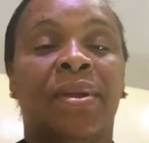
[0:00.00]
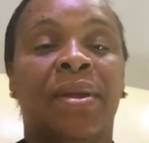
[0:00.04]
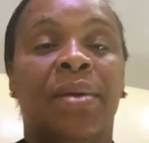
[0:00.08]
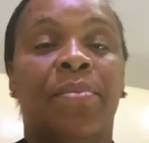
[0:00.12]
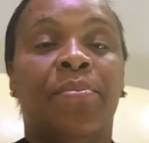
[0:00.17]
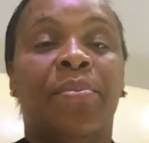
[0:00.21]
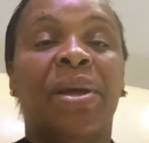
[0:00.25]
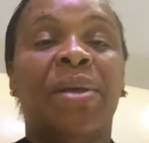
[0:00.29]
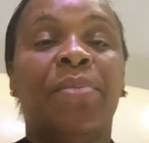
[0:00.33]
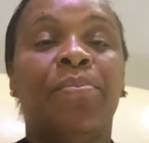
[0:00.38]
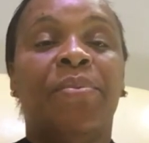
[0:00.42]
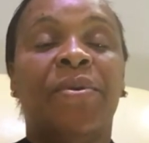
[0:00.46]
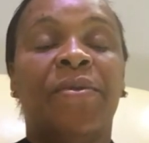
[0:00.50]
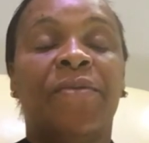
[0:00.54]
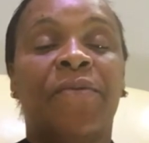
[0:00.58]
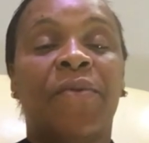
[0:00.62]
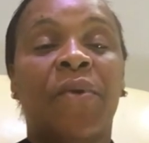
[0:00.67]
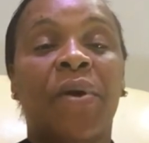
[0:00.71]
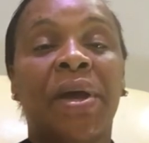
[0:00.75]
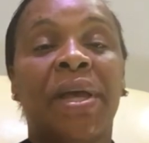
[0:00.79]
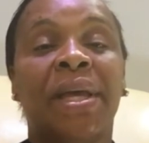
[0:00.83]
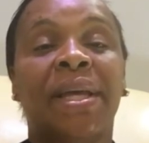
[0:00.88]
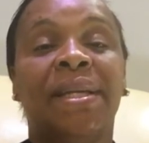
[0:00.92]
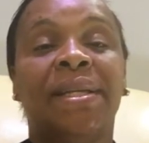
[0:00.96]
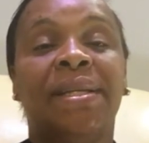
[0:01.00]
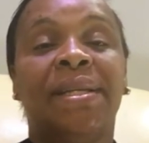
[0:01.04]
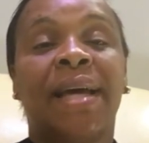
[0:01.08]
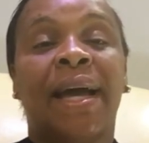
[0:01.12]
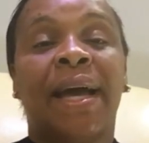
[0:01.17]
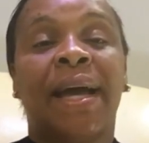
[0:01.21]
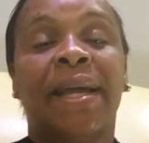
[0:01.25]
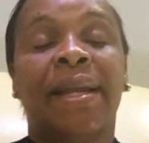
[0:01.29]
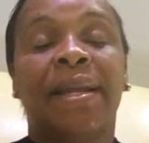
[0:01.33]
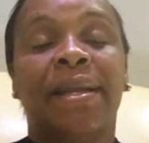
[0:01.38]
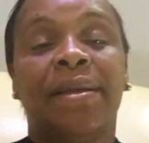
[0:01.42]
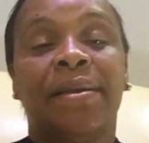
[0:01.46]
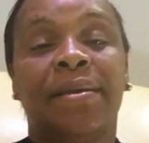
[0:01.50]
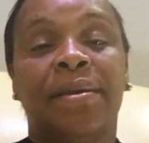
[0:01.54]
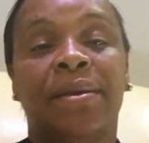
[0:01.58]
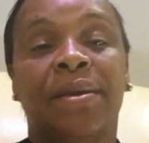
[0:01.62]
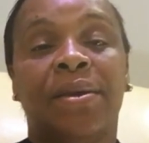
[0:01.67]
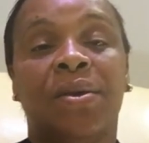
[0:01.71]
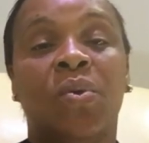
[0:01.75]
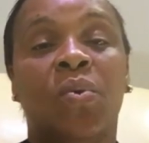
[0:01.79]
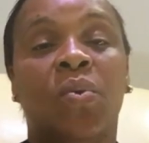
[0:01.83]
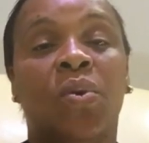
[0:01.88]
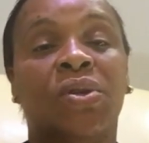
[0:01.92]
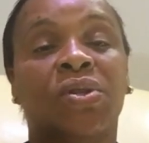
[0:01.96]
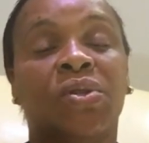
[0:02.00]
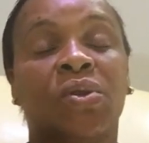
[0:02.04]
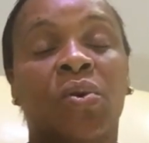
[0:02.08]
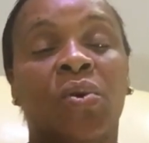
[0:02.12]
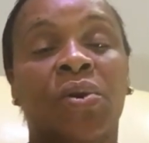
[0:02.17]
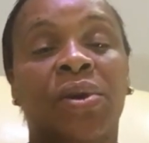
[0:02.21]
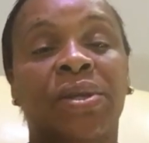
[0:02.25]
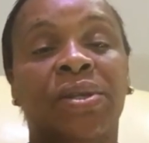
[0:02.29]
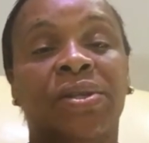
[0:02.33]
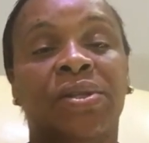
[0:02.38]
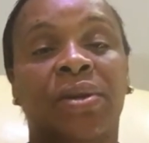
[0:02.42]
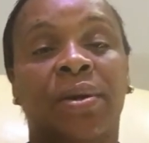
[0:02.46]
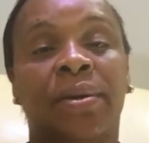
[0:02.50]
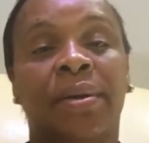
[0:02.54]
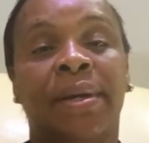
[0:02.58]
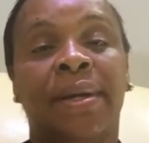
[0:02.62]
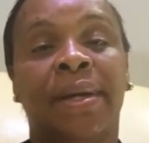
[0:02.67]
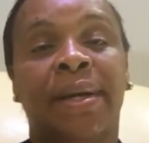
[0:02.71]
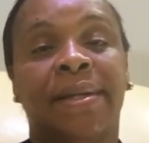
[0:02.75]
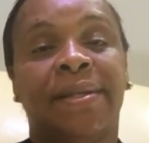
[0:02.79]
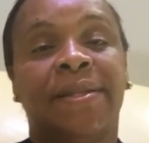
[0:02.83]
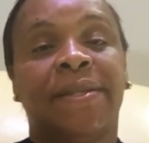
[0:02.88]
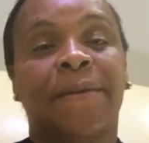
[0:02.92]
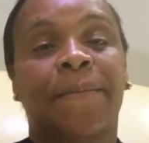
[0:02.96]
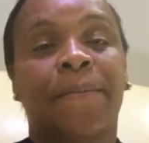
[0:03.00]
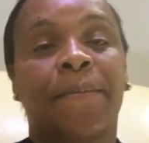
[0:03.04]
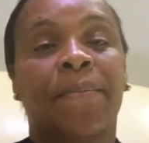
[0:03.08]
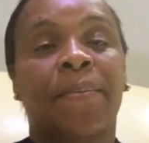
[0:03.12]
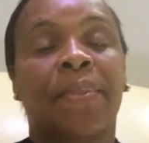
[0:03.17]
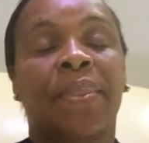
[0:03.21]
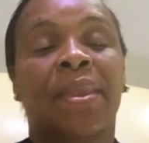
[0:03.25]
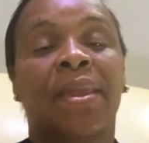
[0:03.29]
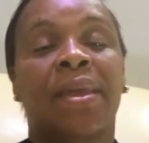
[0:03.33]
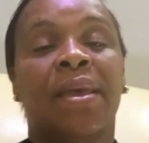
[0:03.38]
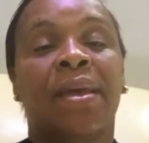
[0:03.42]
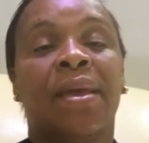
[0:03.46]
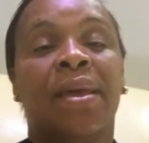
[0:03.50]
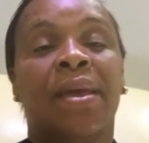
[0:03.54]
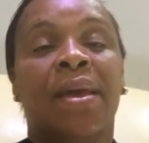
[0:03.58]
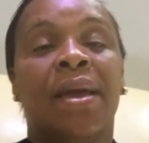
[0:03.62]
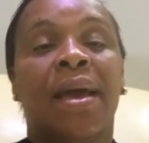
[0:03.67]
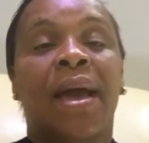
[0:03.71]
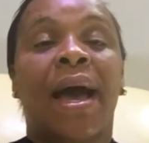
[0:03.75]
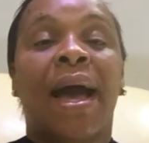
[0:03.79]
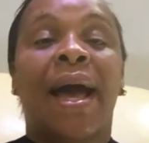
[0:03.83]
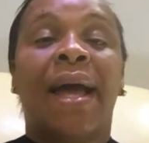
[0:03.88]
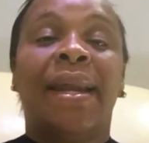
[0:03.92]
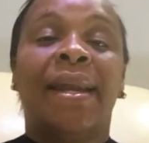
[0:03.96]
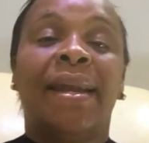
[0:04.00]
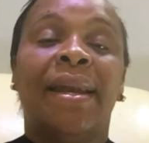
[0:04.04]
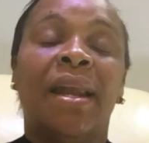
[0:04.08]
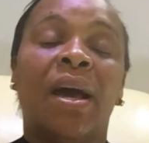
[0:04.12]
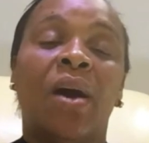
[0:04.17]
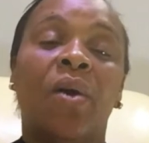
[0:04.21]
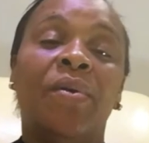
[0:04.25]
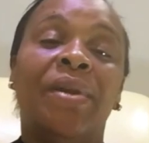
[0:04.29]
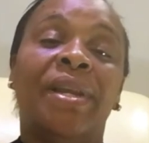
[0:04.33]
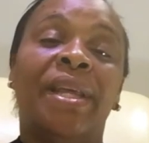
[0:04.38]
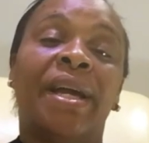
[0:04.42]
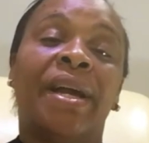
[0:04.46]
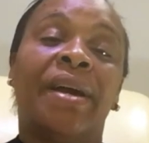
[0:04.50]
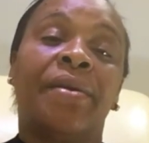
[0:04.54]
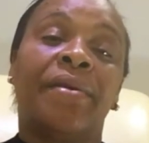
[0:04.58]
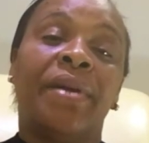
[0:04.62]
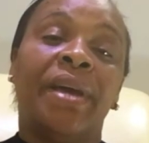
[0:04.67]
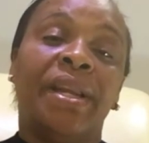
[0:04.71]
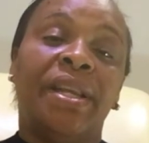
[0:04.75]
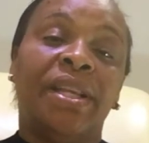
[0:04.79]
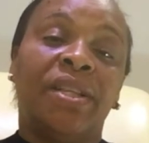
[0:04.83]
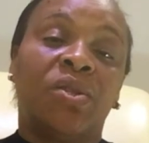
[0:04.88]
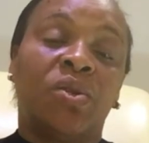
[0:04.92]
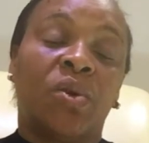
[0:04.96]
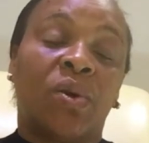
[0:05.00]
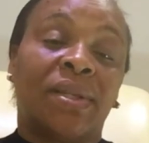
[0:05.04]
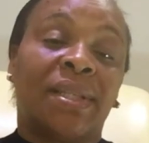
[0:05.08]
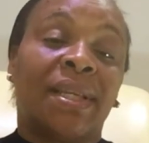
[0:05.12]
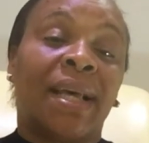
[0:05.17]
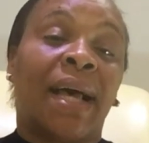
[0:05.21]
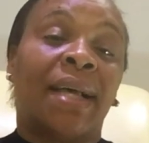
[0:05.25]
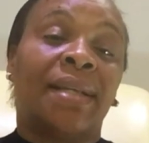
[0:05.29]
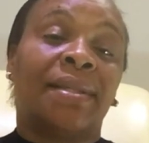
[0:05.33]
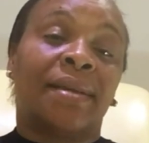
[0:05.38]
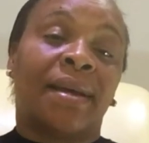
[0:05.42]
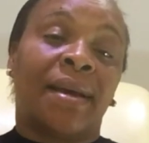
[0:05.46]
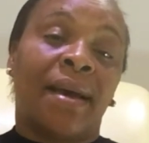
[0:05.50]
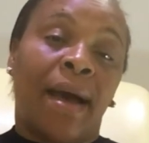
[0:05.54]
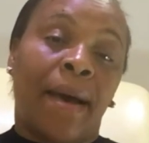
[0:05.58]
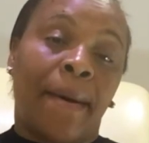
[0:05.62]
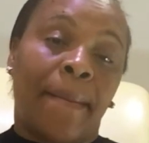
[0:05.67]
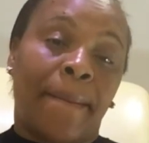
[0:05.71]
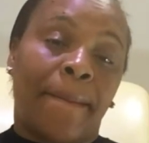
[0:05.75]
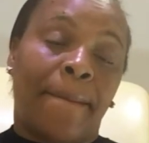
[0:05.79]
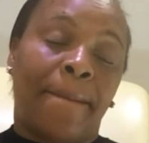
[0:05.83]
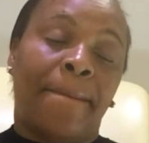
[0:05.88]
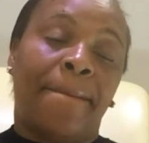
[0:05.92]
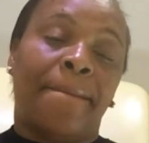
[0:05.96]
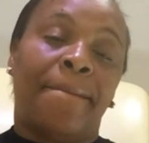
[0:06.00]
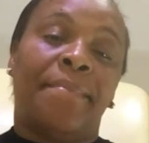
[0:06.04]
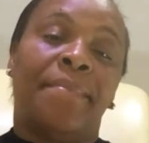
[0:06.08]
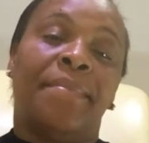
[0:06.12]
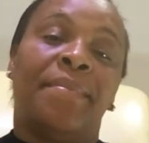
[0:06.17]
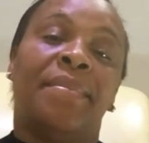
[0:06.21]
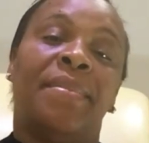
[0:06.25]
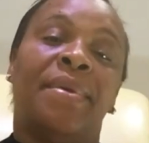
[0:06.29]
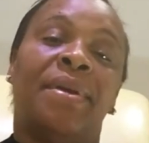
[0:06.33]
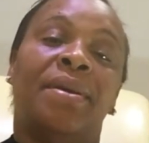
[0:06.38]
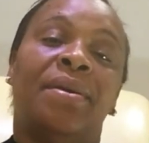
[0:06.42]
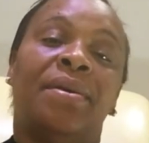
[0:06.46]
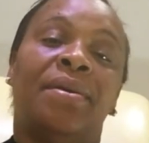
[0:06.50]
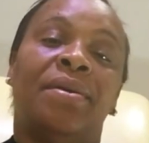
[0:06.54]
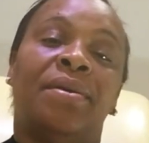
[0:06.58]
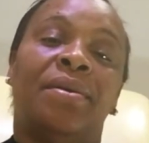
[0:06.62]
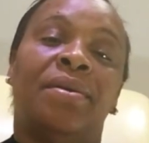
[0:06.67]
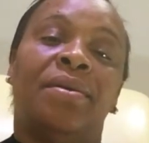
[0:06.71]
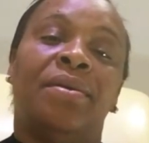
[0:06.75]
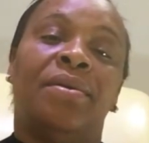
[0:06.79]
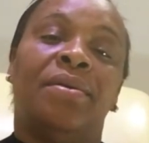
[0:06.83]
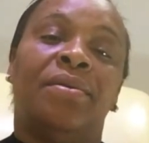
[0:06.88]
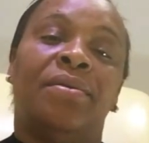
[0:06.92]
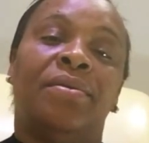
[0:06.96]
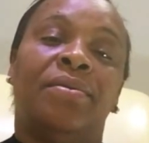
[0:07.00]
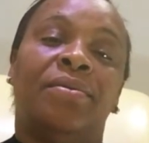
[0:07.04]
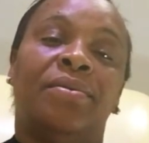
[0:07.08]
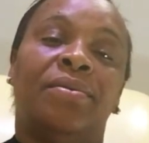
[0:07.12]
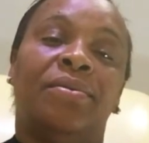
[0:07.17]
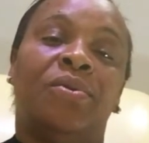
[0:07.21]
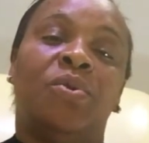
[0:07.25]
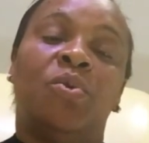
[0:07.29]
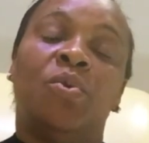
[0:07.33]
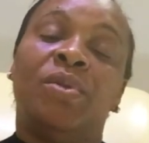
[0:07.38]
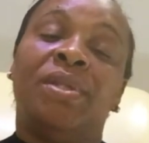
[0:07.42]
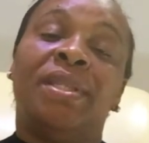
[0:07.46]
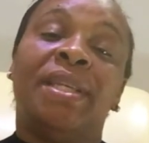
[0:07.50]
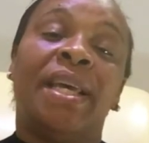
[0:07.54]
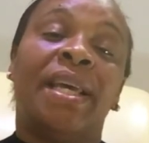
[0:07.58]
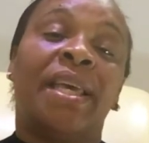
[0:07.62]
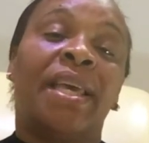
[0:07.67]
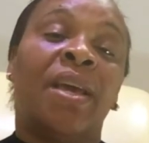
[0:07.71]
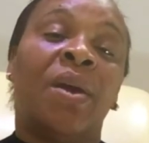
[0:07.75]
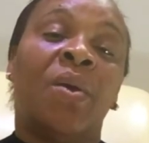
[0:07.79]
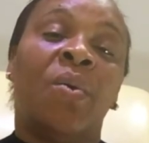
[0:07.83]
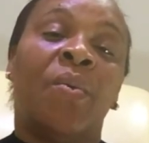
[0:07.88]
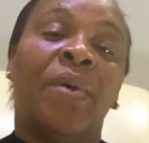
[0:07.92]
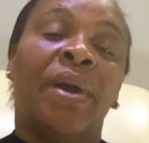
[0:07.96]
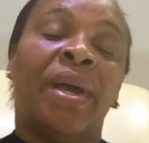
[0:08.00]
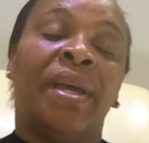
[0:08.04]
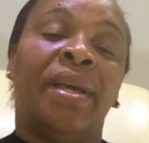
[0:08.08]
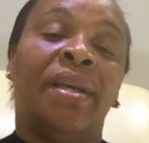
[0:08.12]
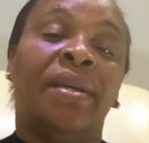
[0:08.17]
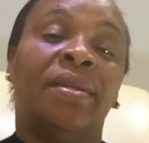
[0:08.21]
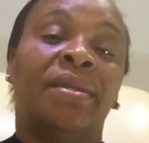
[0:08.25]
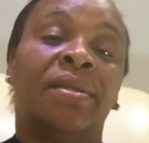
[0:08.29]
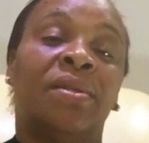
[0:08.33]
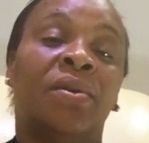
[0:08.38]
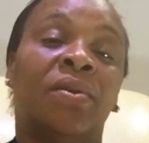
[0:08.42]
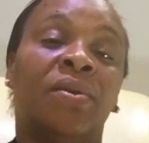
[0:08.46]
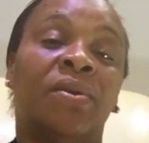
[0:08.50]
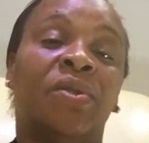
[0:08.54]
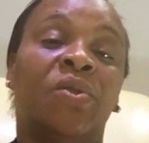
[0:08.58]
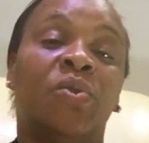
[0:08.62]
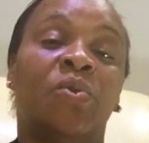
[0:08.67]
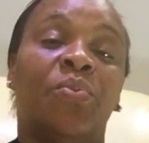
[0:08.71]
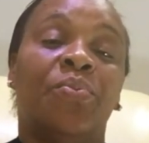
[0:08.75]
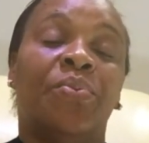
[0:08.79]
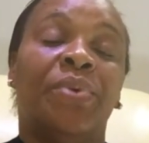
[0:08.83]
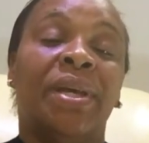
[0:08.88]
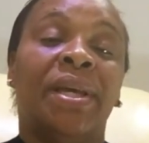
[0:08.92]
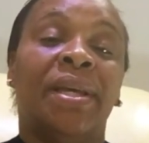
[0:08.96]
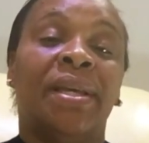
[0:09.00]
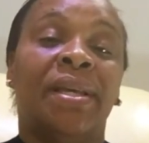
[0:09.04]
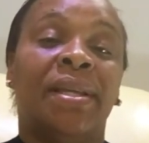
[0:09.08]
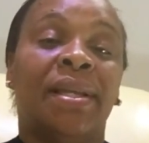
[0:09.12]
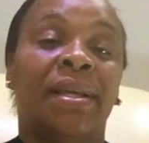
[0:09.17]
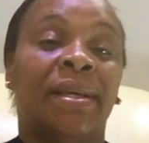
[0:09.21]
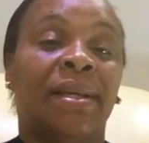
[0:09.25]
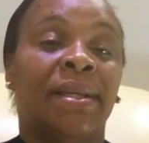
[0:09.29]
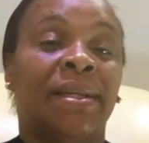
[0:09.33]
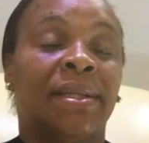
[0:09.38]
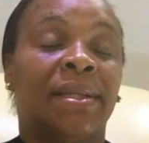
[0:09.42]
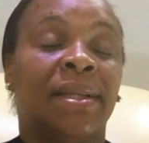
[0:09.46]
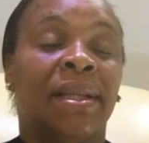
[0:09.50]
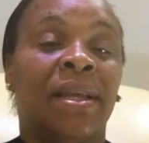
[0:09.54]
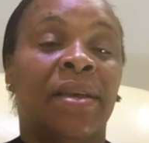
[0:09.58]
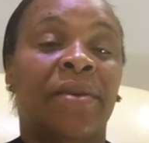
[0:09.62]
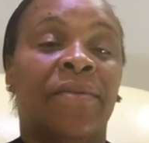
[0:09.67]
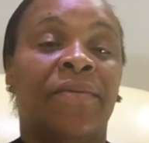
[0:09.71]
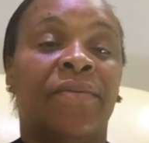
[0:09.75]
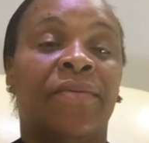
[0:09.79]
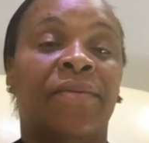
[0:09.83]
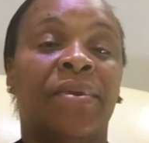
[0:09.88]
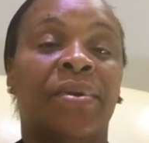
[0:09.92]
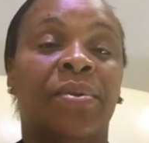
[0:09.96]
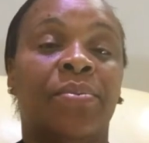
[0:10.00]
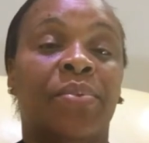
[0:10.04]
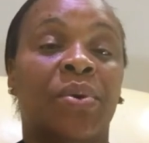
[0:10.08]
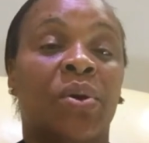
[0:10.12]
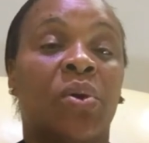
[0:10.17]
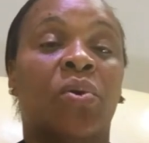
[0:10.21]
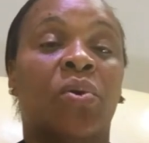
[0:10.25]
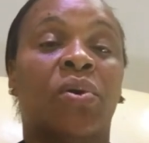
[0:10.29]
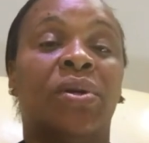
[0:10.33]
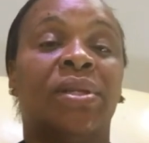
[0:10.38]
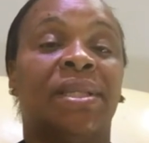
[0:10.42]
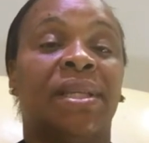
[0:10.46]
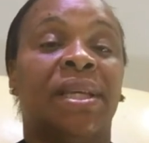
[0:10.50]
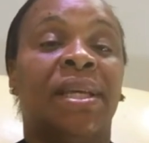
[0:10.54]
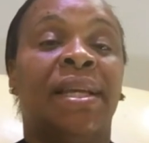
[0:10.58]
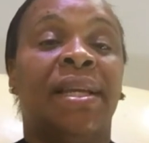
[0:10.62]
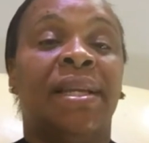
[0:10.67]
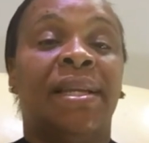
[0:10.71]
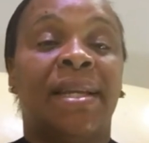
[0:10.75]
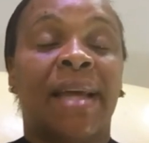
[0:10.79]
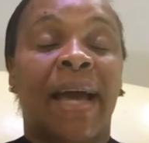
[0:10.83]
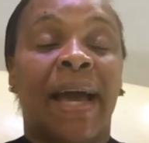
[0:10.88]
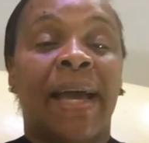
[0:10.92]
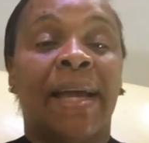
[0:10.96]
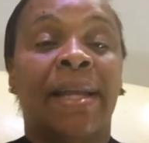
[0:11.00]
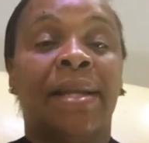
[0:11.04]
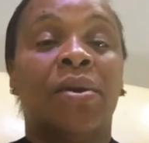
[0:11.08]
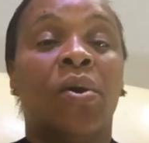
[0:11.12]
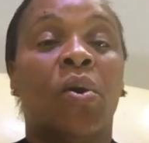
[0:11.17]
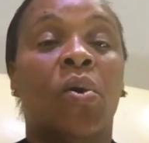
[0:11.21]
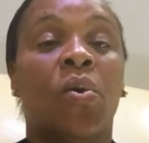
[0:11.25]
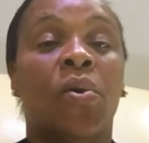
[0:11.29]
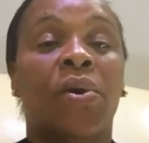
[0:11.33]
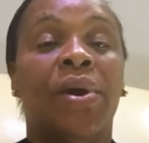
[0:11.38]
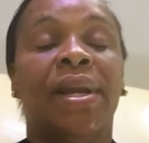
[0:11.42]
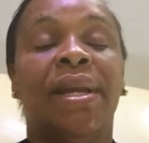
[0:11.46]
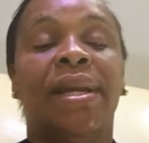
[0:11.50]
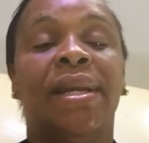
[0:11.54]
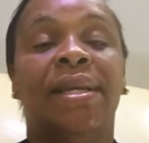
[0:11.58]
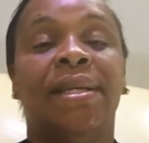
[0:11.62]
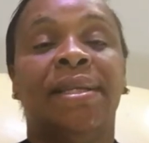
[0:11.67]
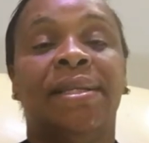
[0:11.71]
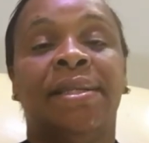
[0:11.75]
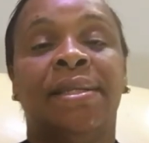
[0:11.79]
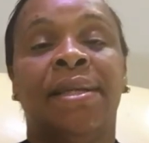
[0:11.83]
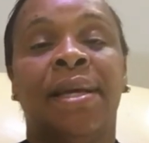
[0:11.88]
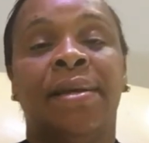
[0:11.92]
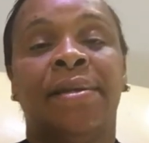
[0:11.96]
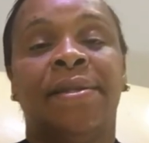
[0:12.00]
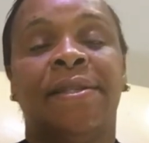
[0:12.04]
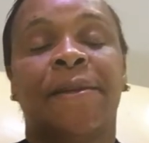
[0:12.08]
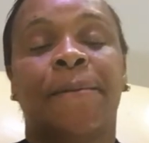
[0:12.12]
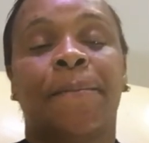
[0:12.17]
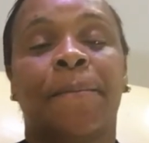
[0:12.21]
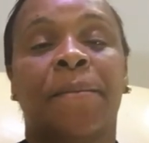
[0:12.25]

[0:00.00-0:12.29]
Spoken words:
But before he died, he was owing some debt. And now the creditors has come to take away his sons to be his slave, because he died owing this debt.